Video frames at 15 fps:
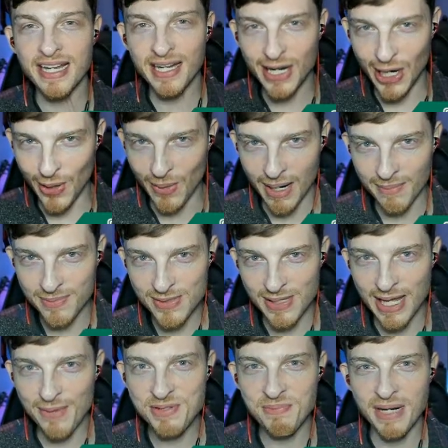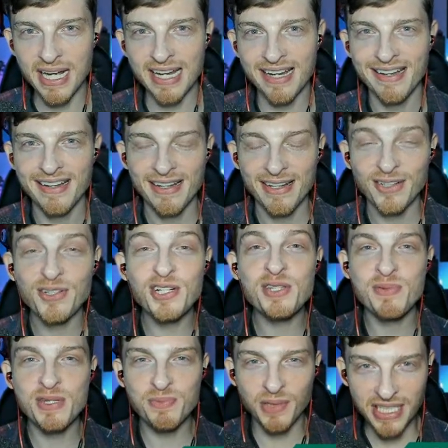it in co-op. So that was my
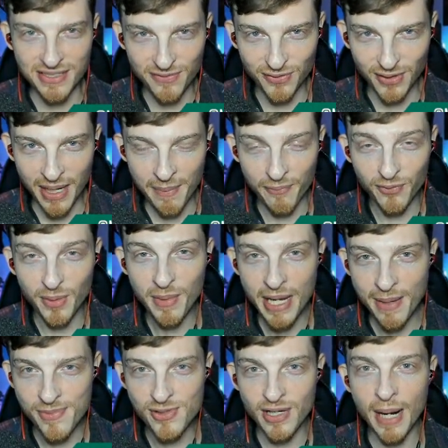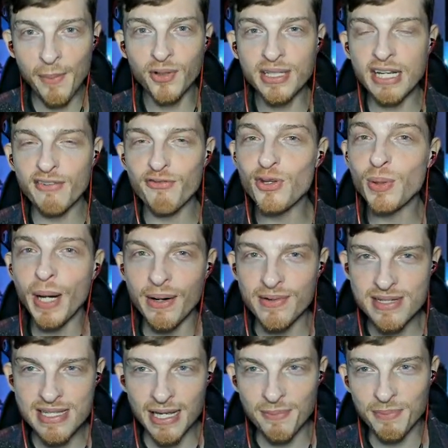Christmas present from him. So I'm only a few
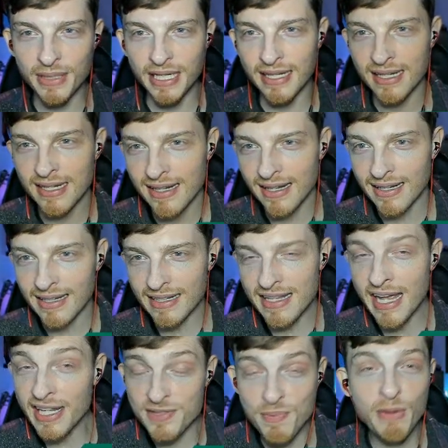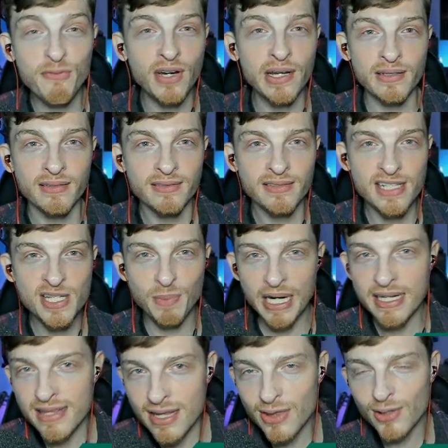hours in, but it's been fun.
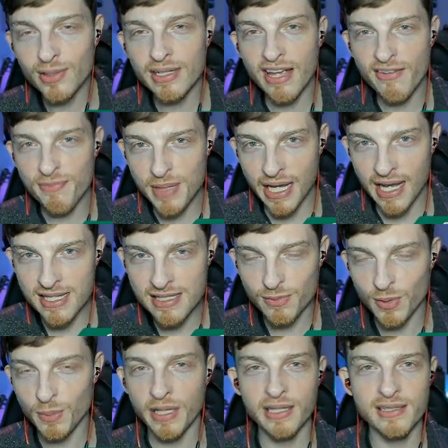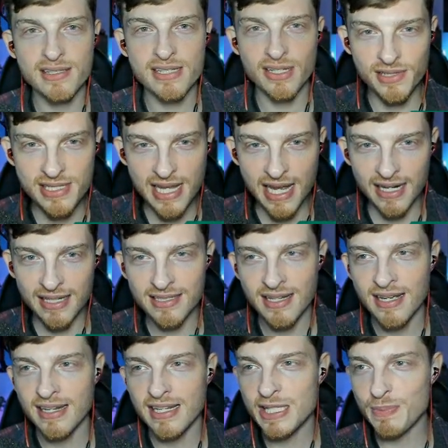Despite the 30 FPS, we're playing on Series X.
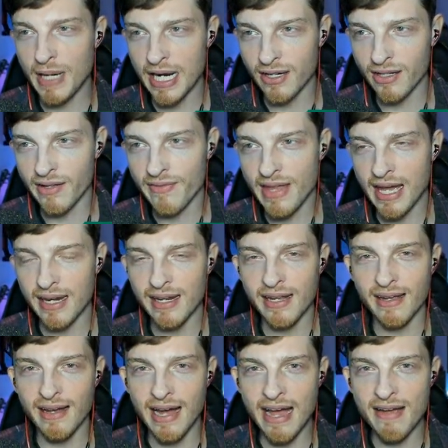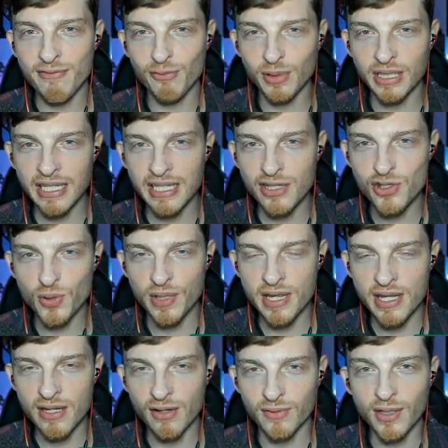Despite all of that, I've really enjoyed
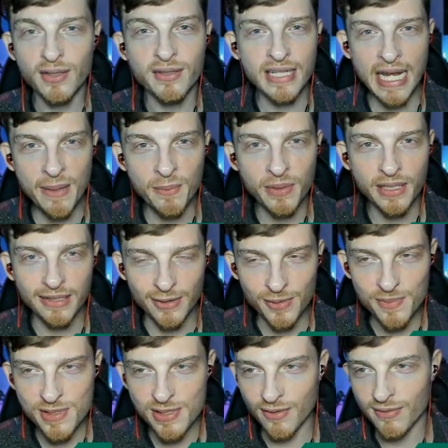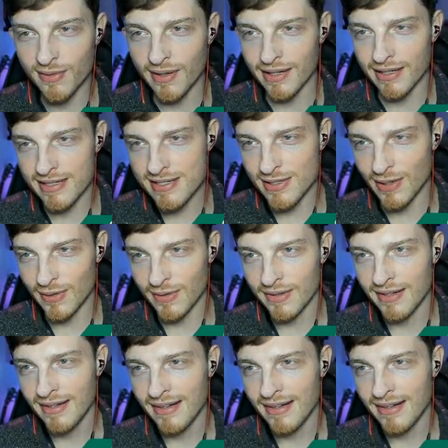the overall gameplay loop so far. So